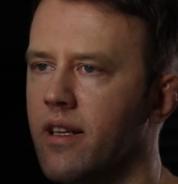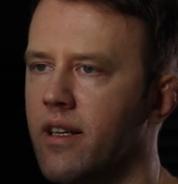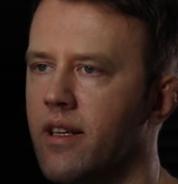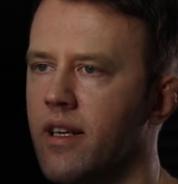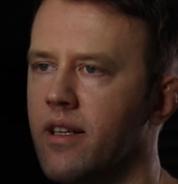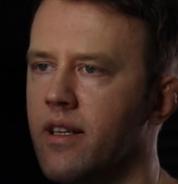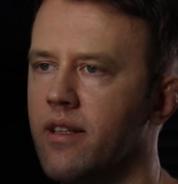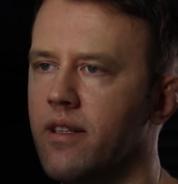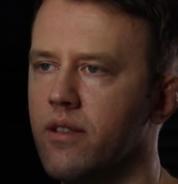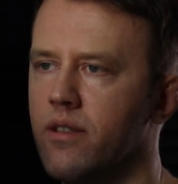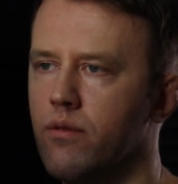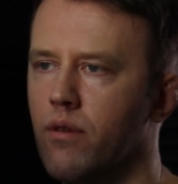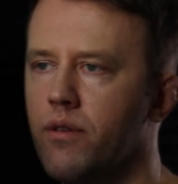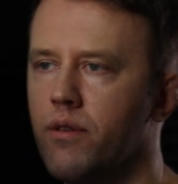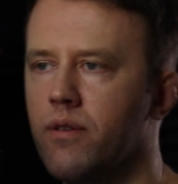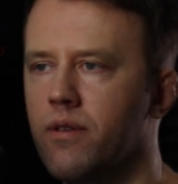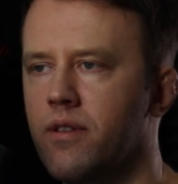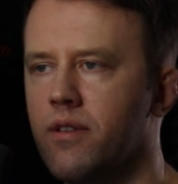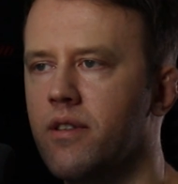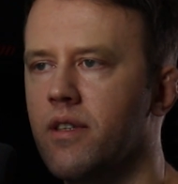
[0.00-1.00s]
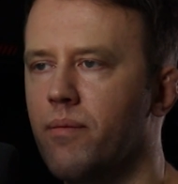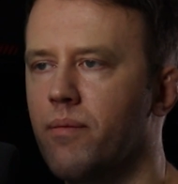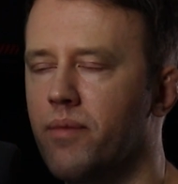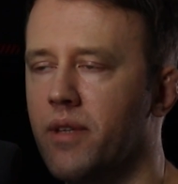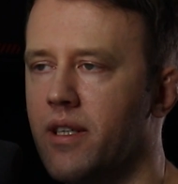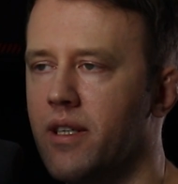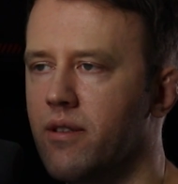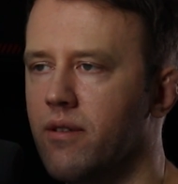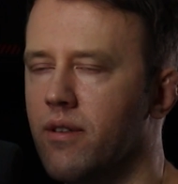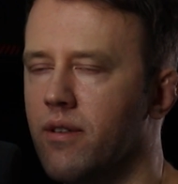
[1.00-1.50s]
and then the rotors are
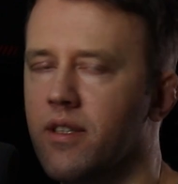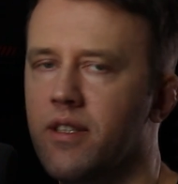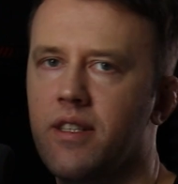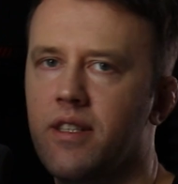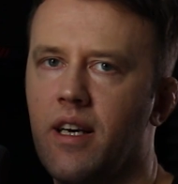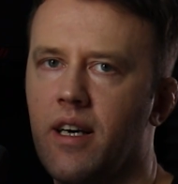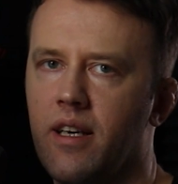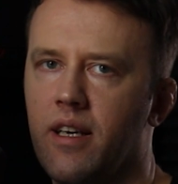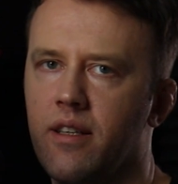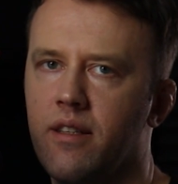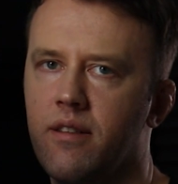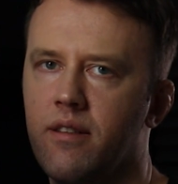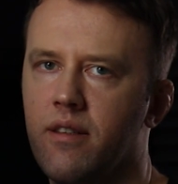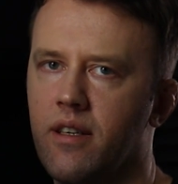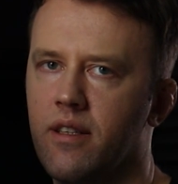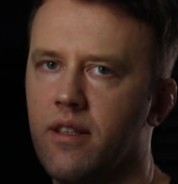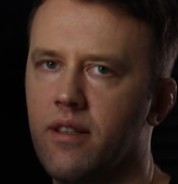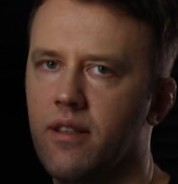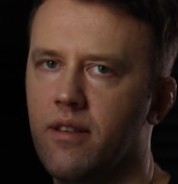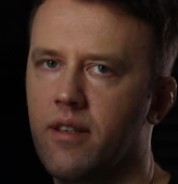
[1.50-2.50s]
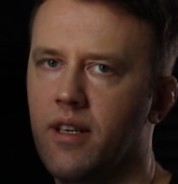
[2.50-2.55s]
placed on the side and